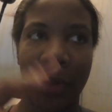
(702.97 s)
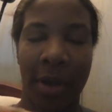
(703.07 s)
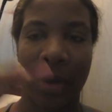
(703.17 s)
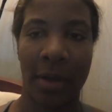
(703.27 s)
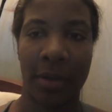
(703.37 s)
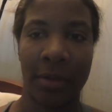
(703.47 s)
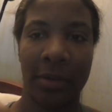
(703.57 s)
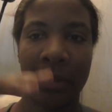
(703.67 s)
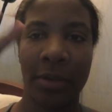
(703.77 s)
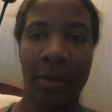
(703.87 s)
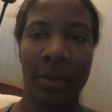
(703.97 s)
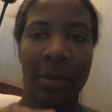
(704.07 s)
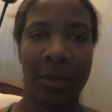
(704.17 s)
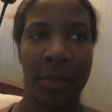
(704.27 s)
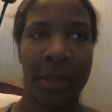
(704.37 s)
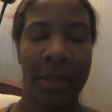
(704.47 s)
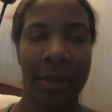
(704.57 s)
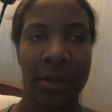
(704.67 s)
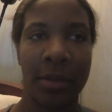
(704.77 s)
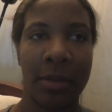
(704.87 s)
uh, you know when
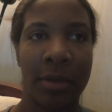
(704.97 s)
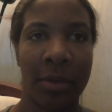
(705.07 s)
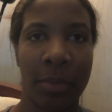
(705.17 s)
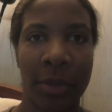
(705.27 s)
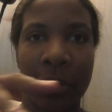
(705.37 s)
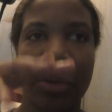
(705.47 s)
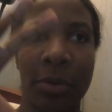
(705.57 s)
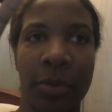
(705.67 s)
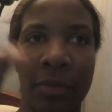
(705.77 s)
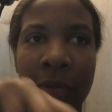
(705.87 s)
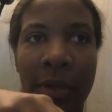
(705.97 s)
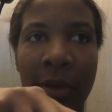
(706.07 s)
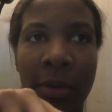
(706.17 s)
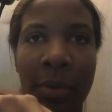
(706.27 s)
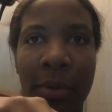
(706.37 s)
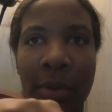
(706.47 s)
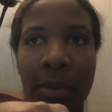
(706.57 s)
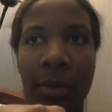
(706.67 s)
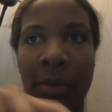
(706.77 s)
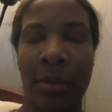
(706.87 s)
they when you do a video
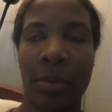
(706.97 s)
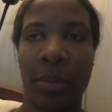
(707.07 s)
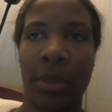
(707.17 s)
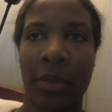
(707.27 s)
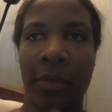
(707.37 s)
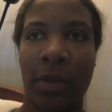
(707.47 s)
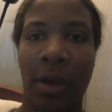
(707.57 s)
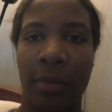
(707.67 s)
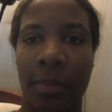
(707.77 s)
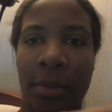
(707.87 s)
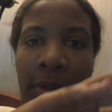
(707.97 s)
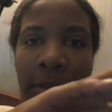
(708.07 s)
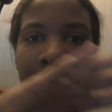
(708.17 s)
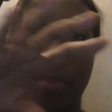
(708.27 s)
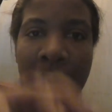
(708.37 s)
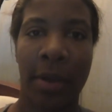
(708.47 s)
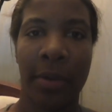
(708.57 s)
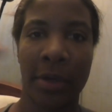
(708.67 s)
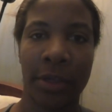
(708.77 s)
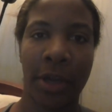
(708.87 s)
doing stuff with the
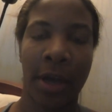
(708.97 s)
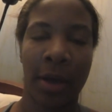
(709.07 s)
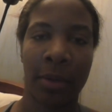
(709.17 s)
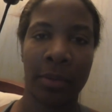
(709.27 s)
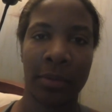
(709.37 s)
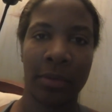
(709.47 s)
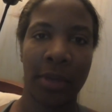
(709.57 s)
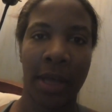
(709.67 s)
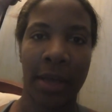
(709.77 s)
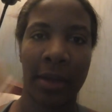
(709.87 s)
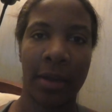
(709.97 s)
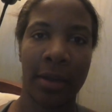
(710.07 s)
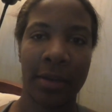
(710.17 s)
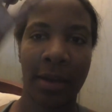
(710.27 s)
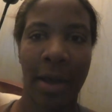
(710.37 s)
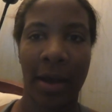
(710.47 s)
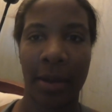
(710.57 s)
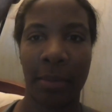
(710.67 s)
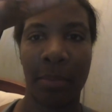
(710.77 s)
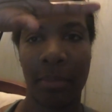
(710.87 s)
parent child like
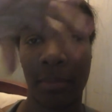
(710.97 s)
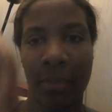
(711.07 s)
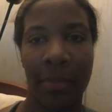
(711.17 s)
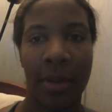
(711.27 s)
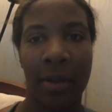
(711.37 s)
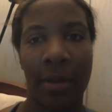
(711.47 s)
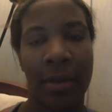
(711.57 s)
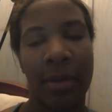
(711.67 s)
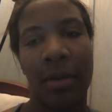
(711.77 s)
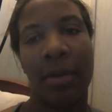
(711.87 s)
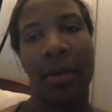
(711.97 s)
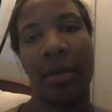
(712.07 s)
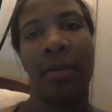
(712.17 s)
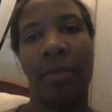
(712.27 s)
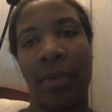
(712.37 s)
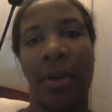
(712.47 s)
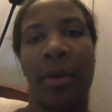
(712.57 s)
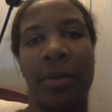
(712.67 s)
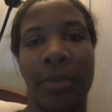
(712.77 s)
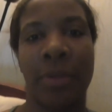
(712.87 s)
time
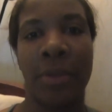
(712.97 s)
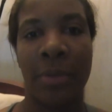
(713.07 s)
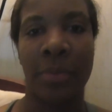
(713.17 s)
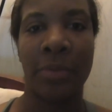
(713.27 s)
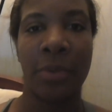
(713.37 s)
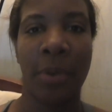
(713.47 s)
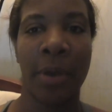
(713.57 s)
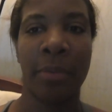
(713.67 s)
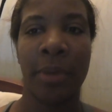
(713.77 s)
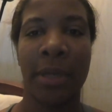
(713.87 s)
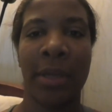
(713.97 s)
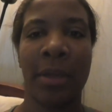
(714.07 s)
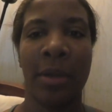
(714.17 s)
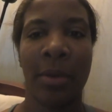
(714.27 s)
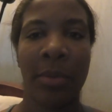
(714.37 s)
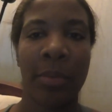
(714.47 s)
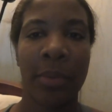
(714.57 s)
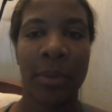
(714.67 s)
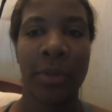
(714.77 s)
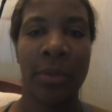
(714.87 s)
videos are cute so I really
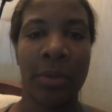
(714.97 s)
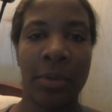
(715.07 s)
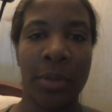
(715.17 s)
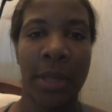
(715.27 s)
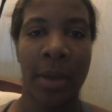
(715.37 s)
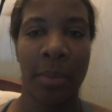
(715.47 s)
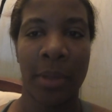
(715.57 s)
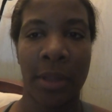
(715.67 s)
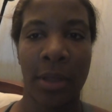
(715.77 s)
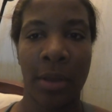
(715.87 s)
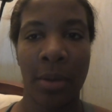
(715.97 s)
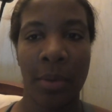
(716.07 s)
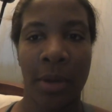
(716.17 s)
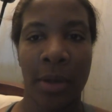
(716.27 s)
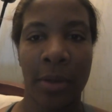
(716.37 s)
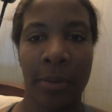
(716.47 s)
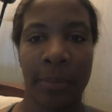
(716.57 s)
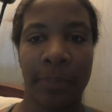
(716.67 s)
want to do that with Kiona